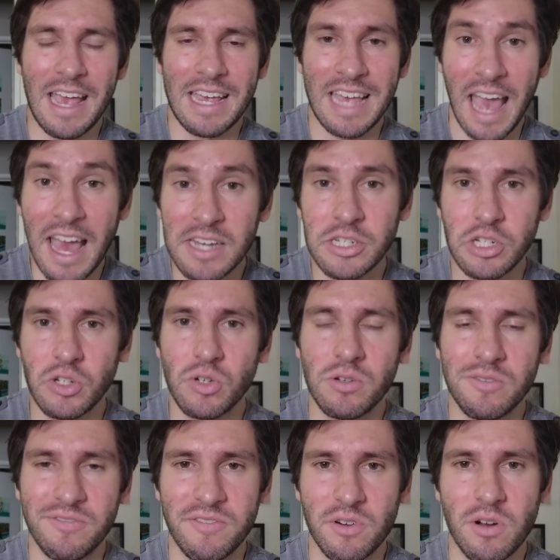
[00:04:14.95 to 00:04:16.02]
can do
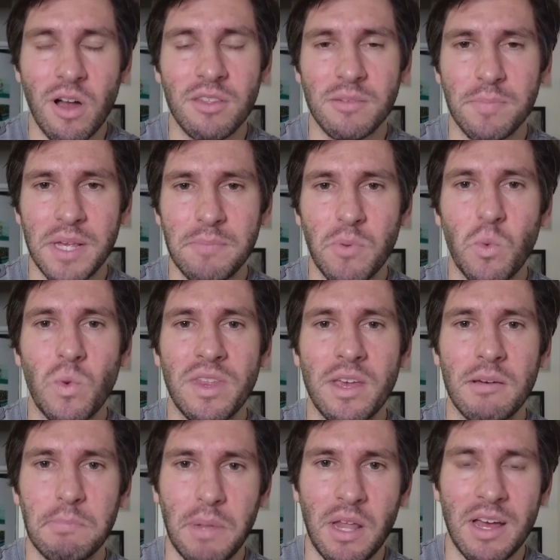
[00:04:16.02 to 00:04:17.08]
for other people when they
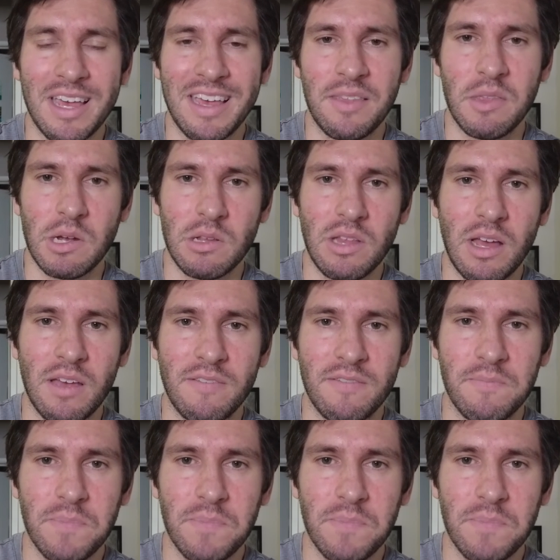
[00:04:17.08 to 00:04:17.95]
apply it in their life.